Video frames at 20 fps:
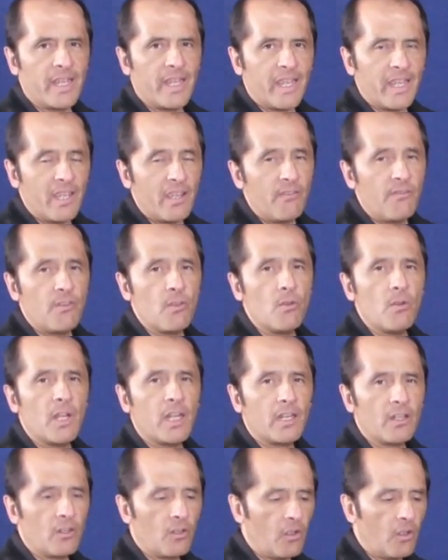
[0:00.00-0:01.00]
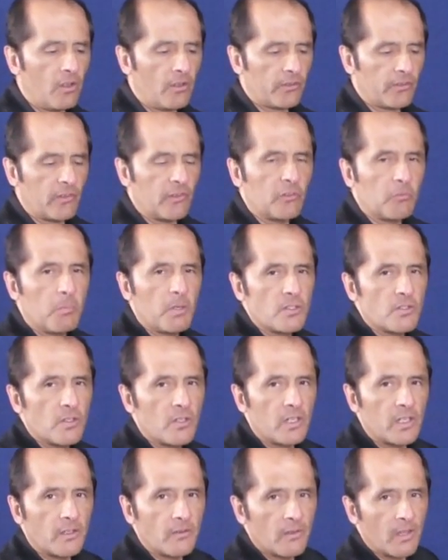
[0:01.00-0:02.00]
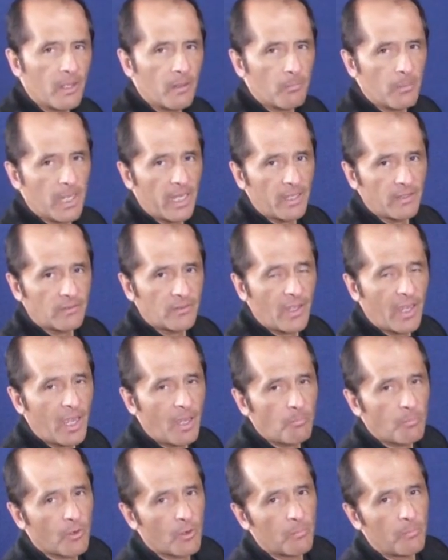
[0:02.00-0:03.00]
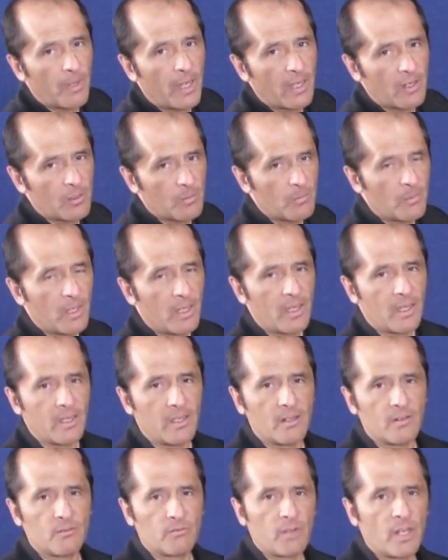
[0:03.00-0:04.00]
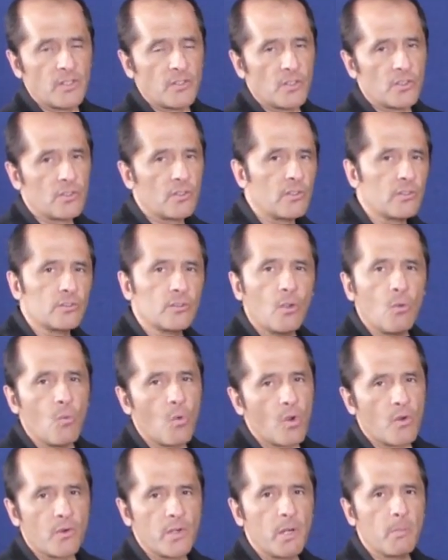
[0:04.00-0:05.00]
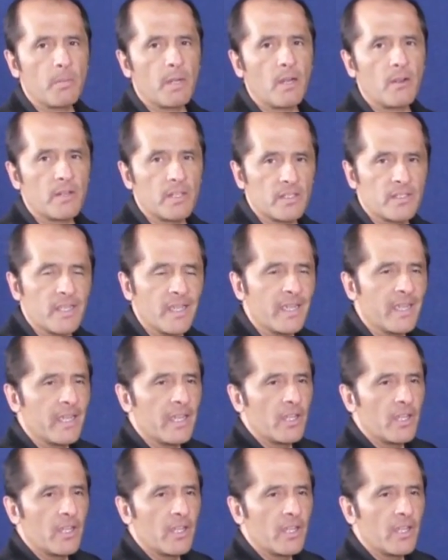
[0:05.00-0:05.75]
If you got lost, especially in the top or bottom registers, don't worry about it.